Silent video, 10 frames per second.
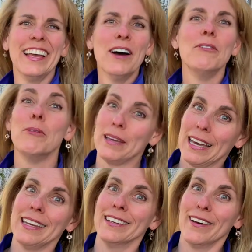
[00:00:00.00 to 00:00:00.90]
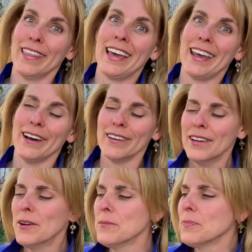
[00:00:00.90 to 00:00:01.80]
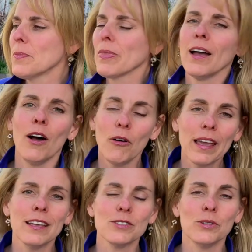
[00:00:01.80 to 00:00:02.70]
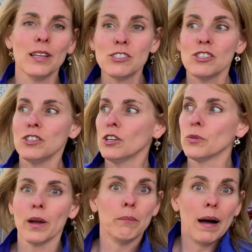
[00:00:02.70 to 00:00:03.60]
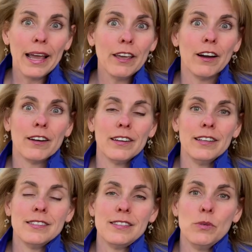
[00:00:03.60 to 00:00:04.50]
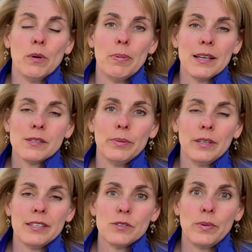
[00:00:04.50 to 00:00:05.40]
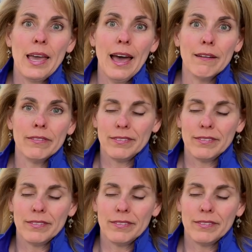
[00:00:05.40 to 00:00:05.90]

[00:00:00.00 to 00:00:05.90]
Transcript: We'll be cutting all that out. Okay, so let's just look around my yard and see what possibilities we have.